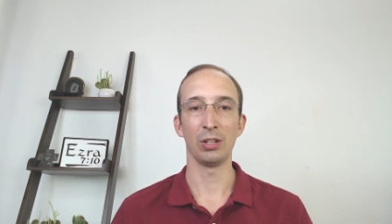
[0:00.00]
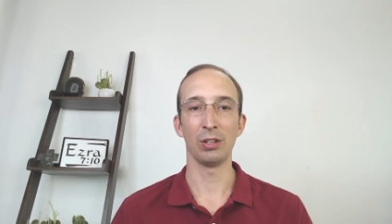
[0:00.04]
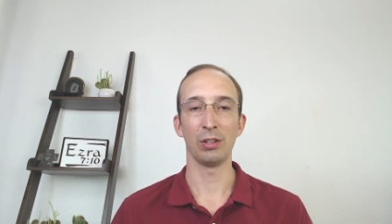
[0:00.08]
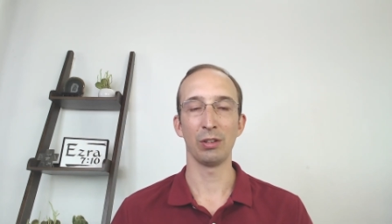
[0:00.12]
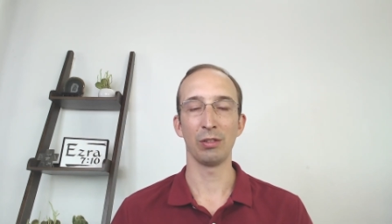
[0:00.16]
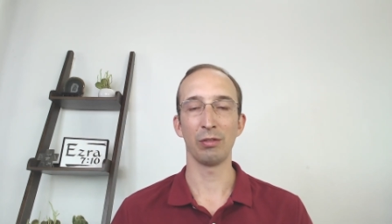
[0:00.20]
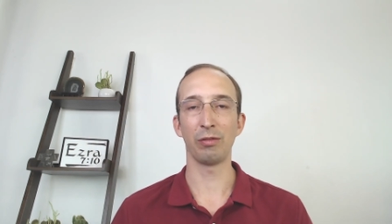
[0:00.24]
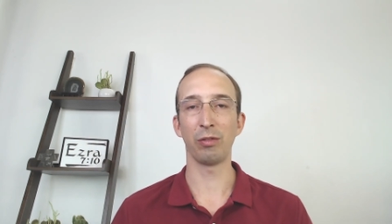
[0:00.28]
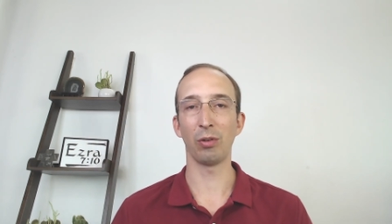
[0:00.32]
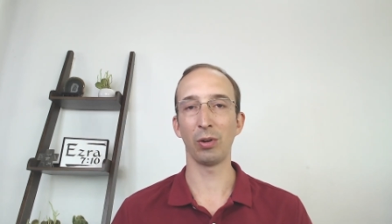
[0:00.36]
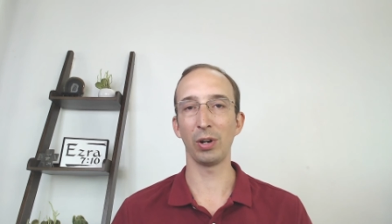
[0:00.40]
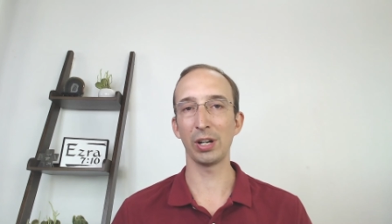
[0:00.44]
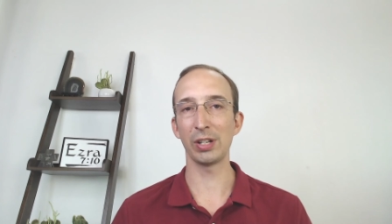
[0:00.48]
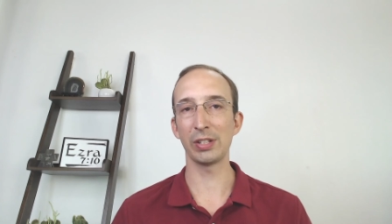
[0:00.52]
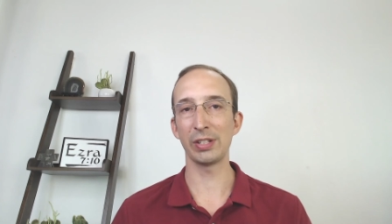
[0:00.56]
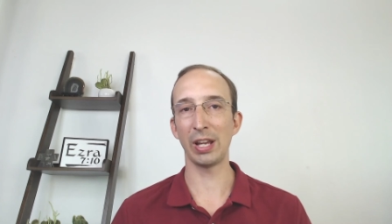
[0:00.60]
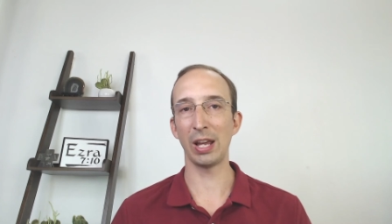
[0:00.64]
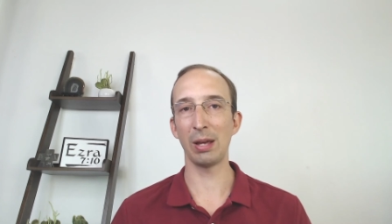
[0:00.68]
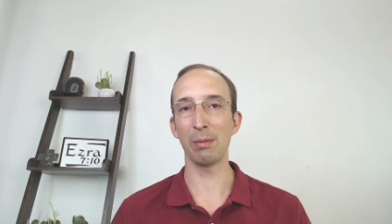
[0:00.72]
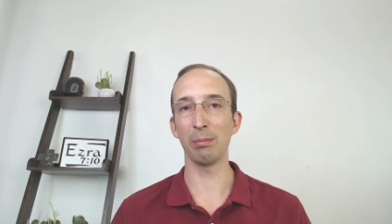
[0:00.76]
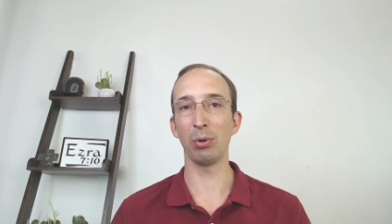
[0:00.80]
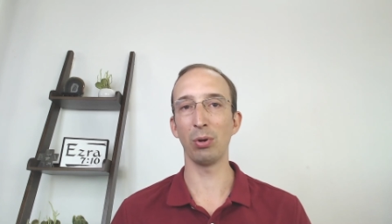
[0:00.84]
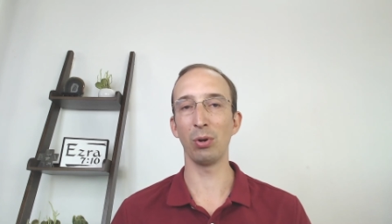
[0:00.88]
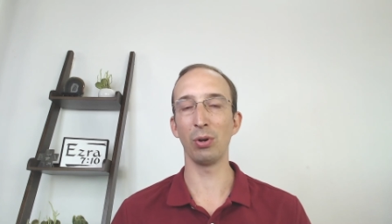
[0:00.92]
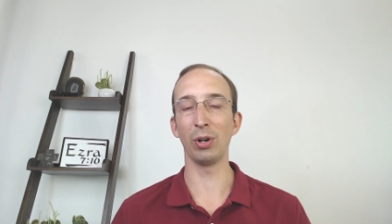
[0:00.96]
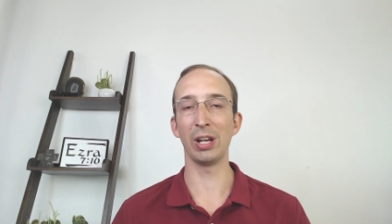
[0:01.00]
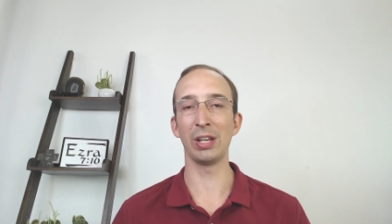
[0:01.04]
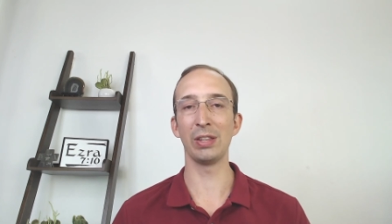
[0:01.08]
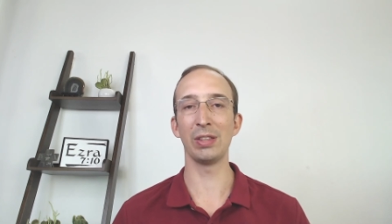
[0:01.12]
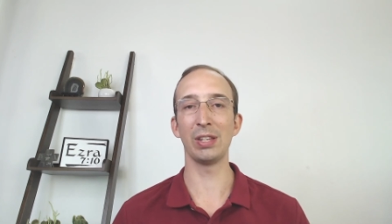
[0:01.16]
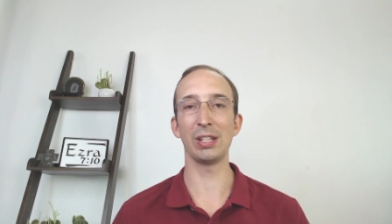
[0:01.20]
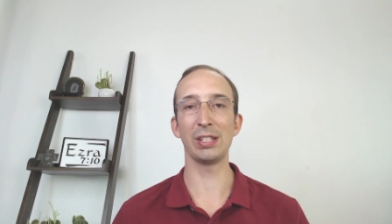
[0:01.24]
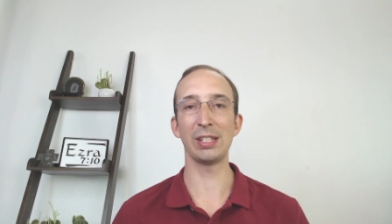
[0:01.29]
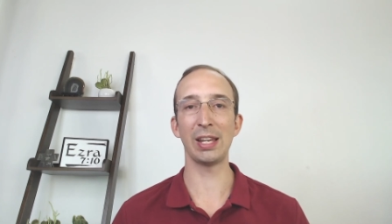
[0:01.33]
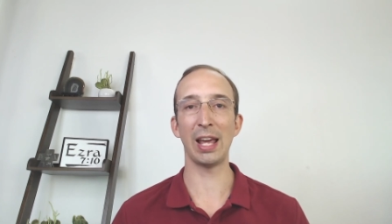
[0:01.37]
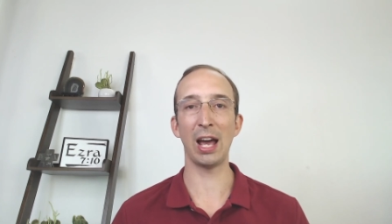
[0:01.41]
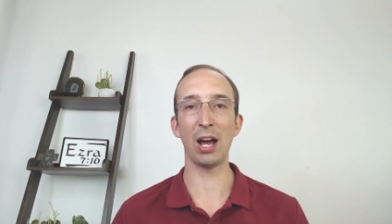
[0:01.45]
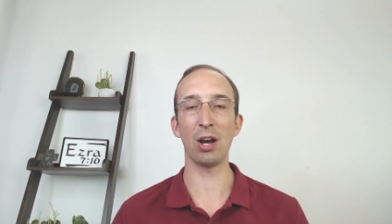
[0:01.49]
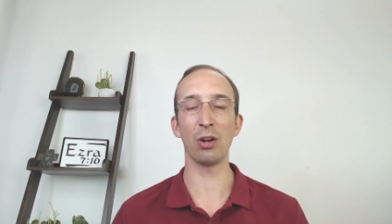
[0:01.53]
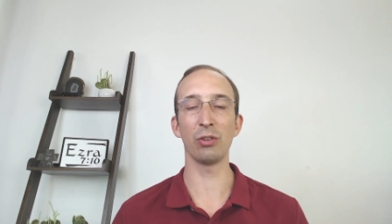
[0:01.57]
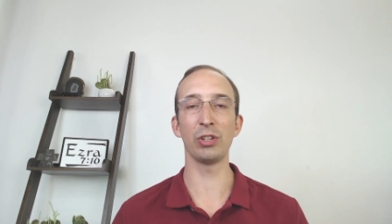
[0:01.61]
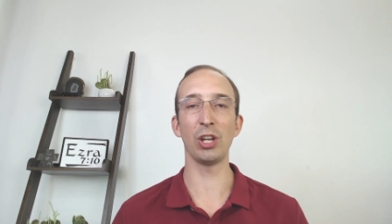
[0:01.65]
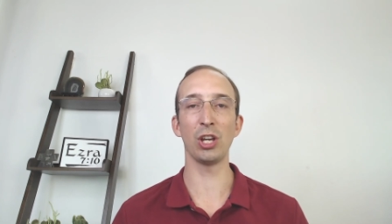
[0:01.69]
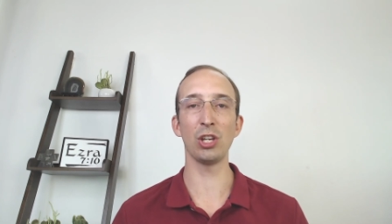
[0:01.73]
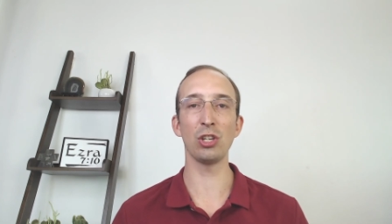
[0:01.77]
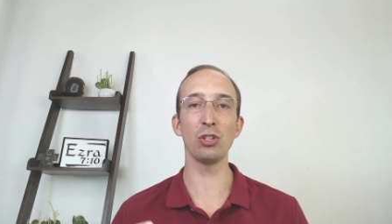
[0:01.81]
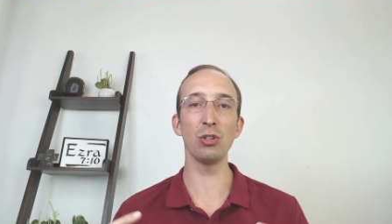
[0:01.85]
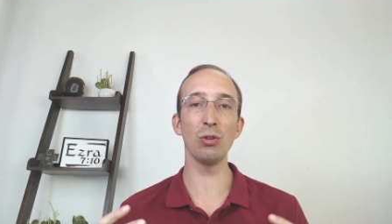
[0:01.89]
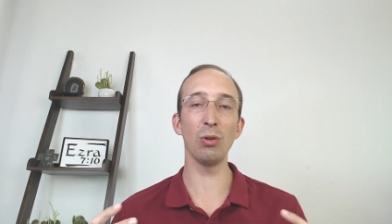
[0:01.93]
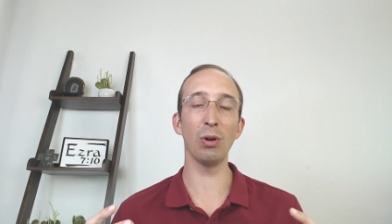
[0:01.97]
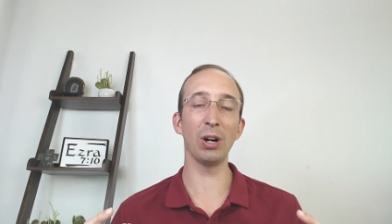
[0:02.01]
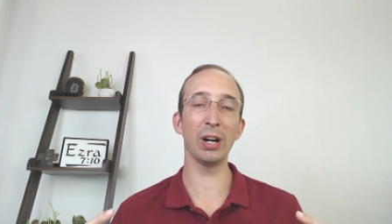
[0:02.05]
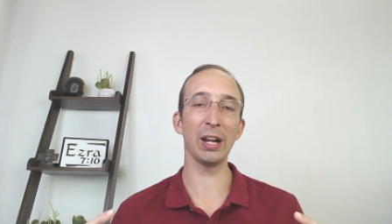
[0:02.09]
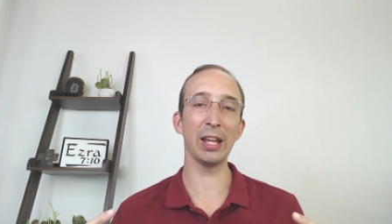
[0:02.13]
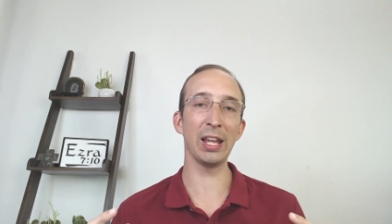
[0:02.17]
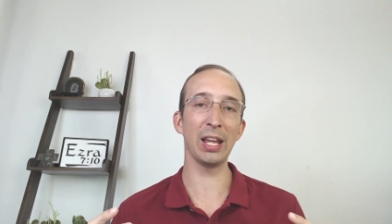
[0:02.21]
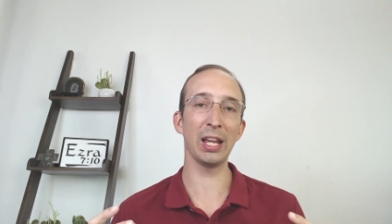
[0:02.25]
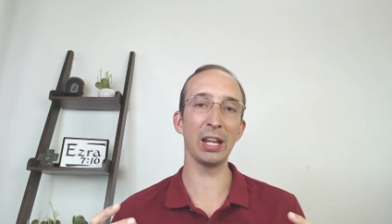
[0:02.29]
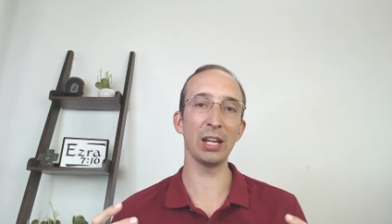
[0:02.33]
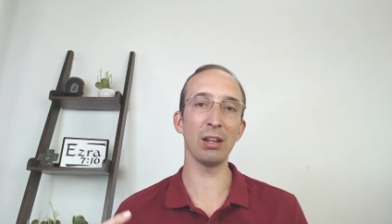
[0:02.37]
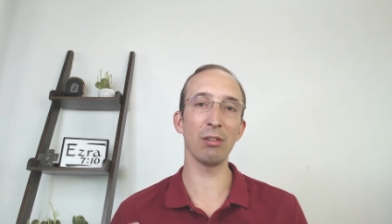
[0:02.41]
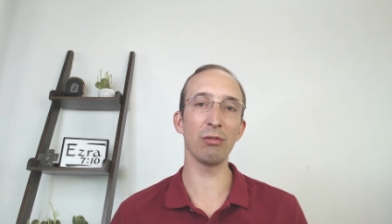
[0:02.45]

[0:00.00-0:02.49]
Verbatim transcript: For example, in the town that you are in,